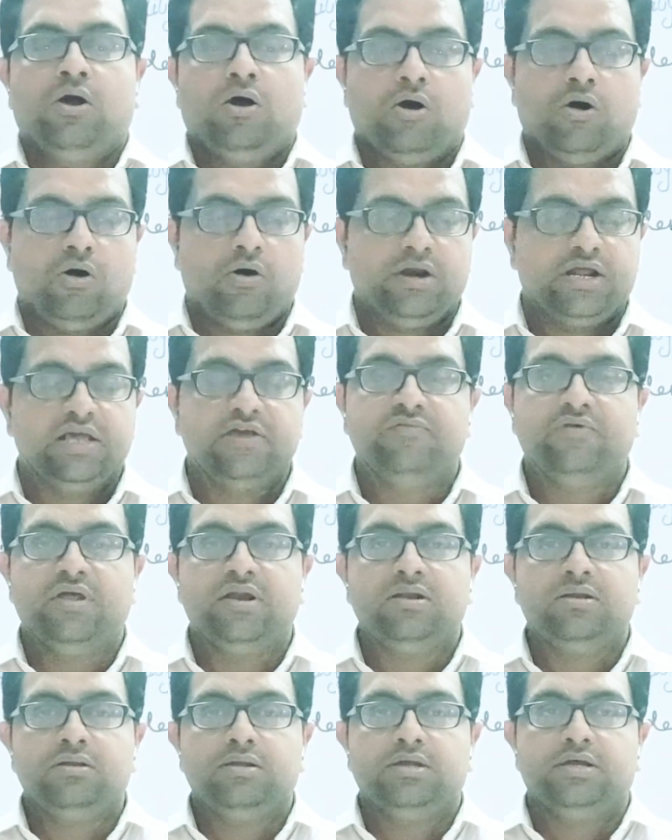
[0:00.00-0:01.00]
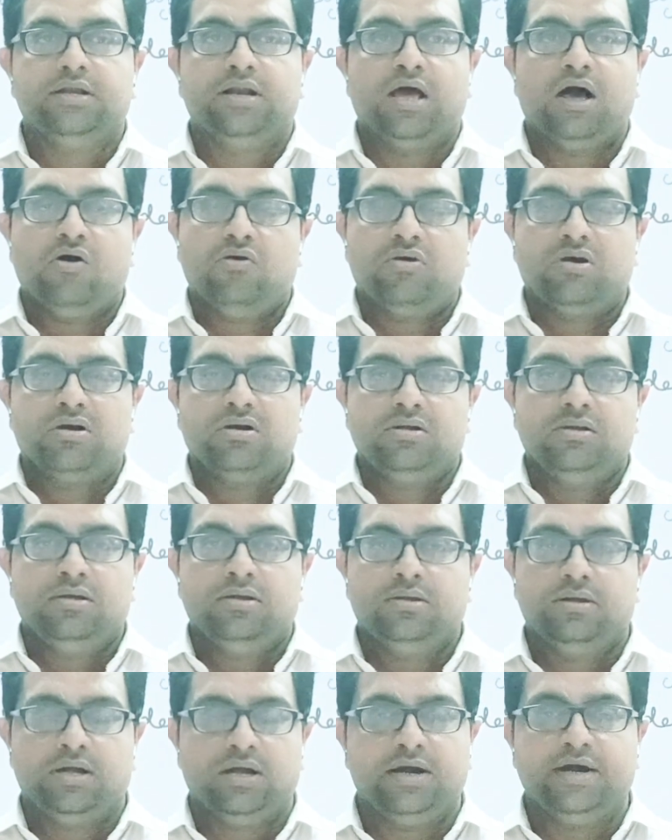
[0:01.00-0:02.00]
Or even in
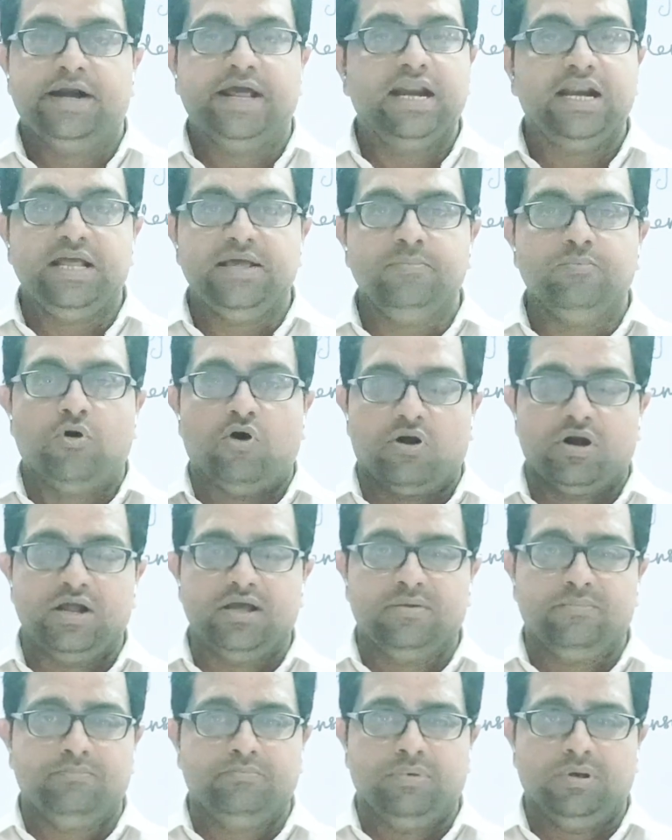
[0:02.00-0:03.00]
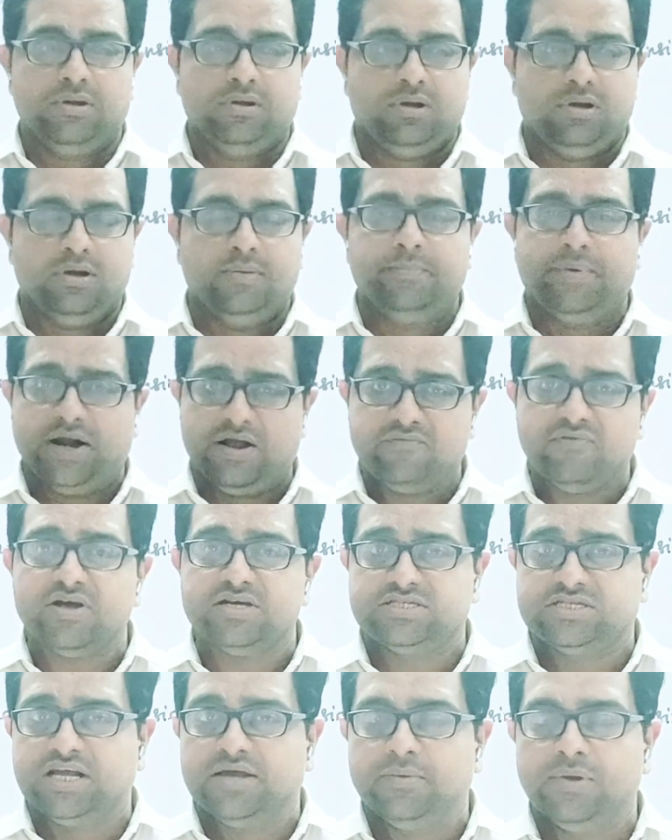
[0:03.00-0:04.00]
our daily morning
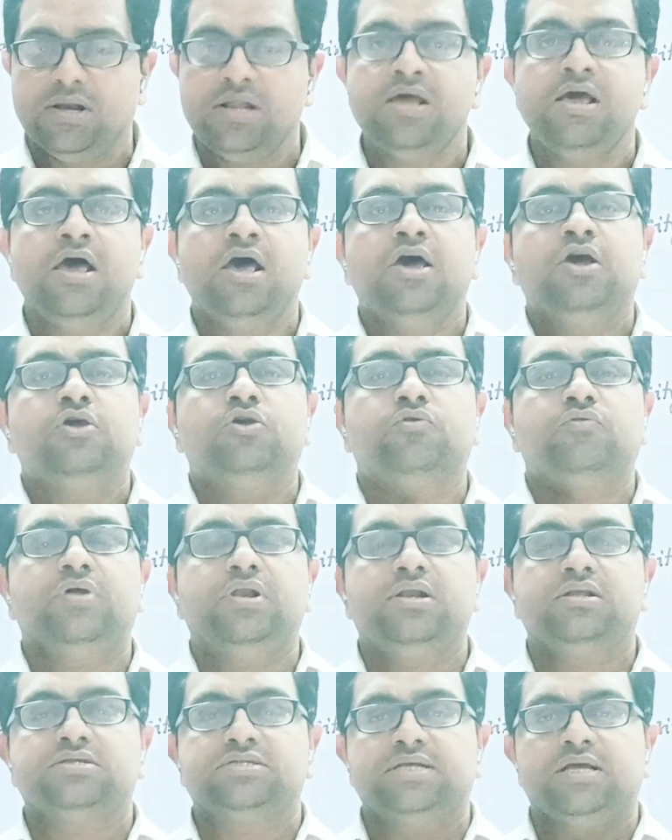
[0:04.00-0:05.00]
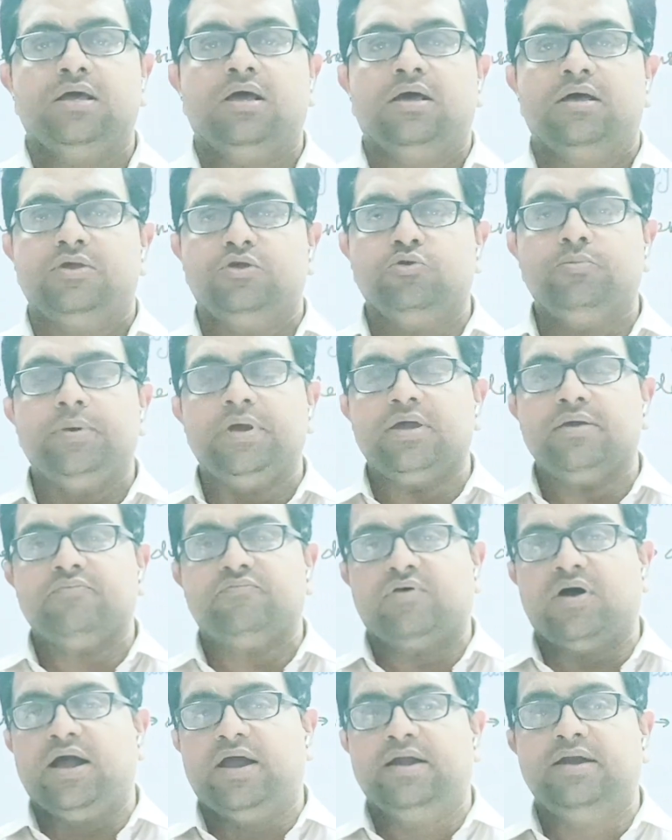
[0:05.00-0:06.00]
breakfast table, you may
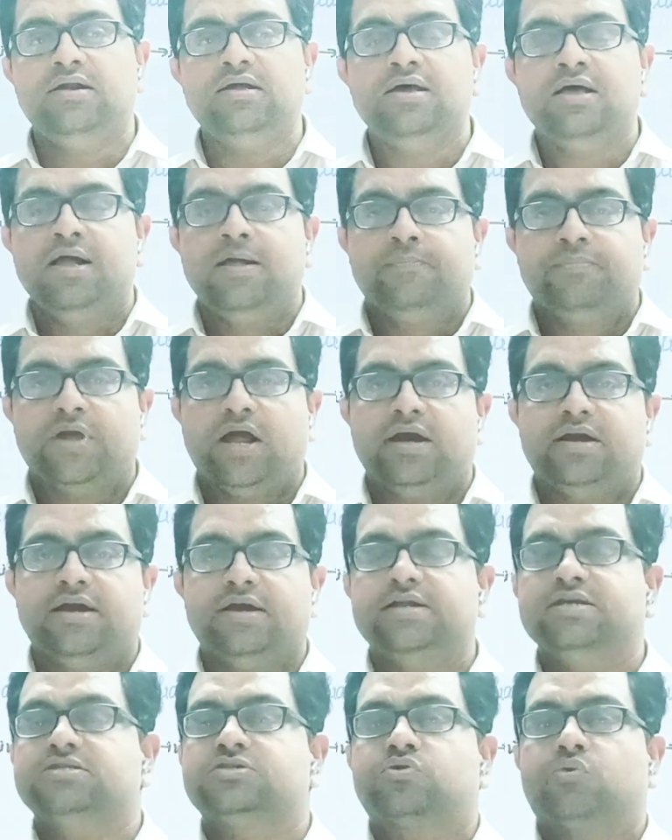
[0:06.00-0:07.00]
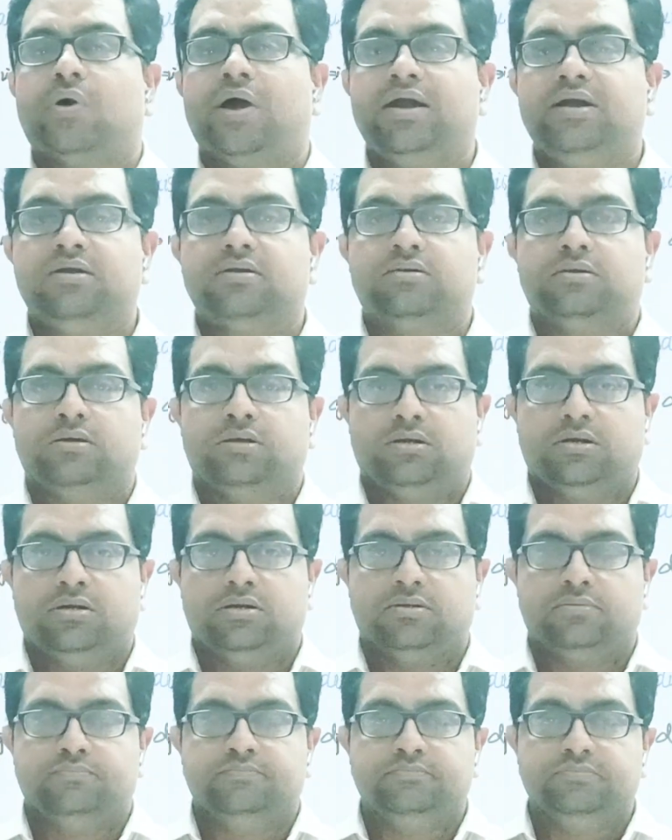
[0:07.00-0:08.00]
find that it is quite
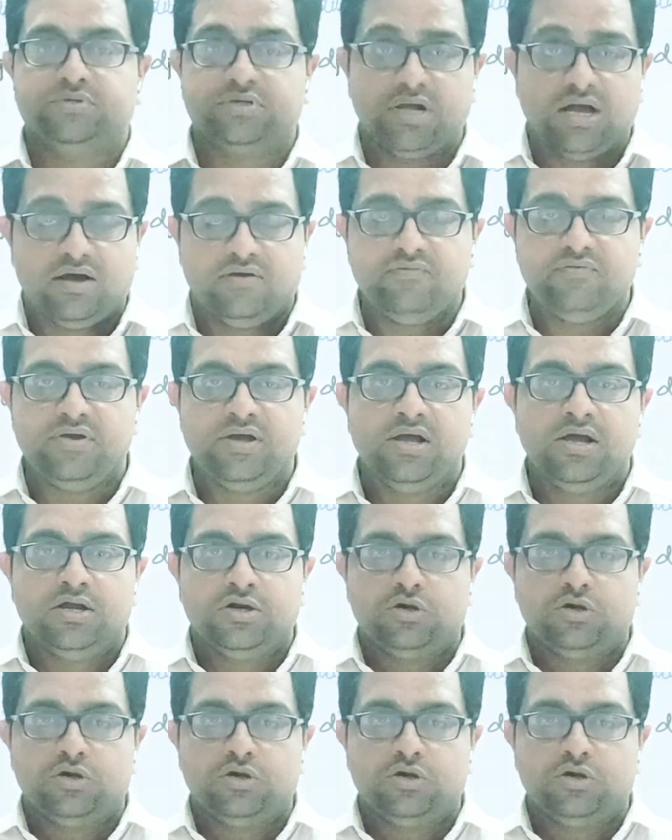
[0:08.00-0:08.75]
tough